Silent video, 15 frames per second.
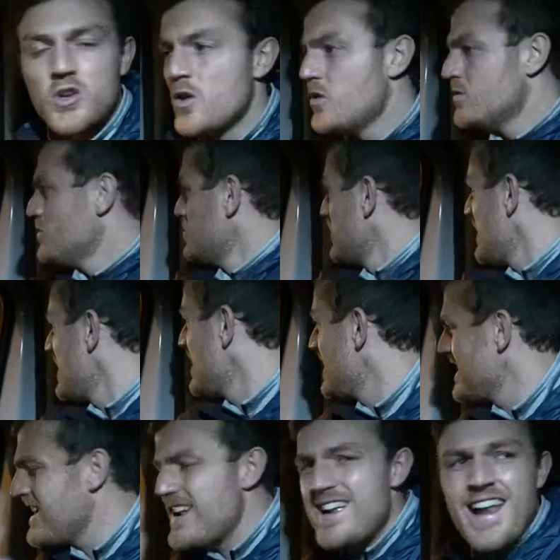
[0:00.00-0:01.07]
don't want
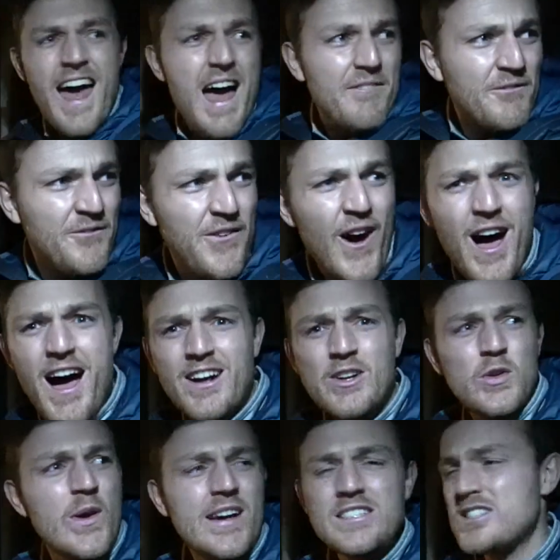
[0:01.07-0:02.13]
a lot for
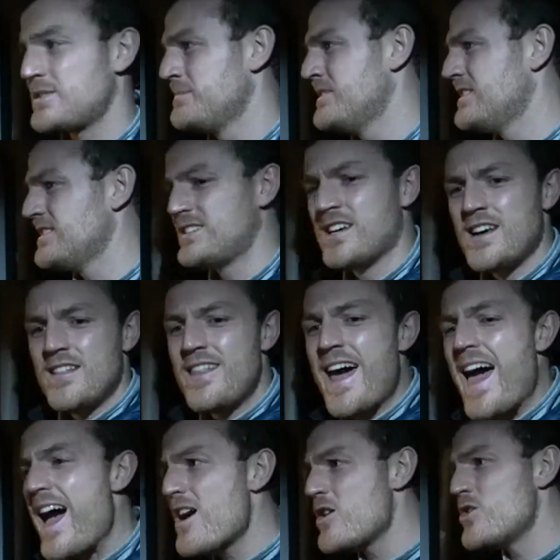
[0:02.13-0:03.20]
Christmas.
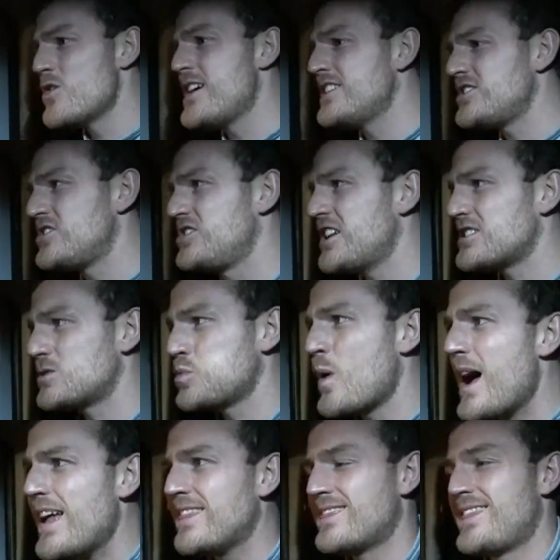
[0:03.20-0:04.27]
There is just
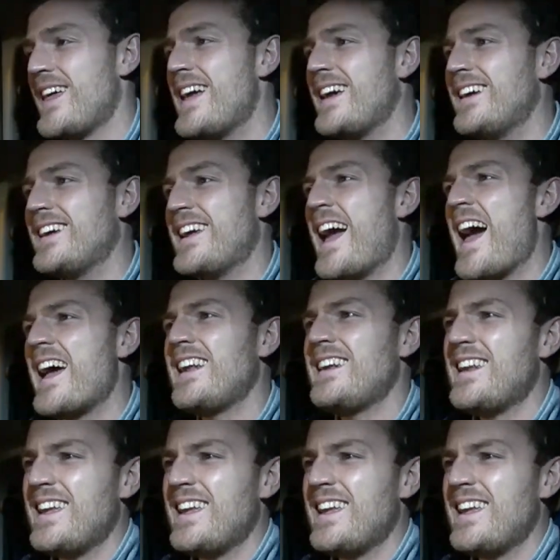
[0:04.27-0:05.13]
one thing I